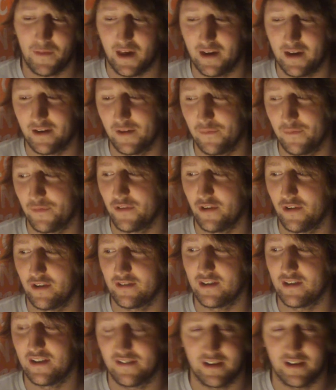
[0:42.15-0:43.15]
And so I
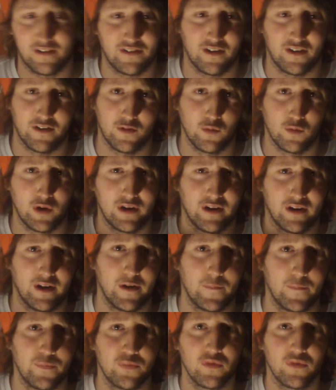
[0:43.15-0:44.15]
was listening outside the
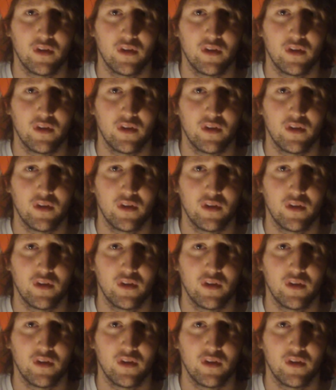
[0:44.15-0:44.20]
window,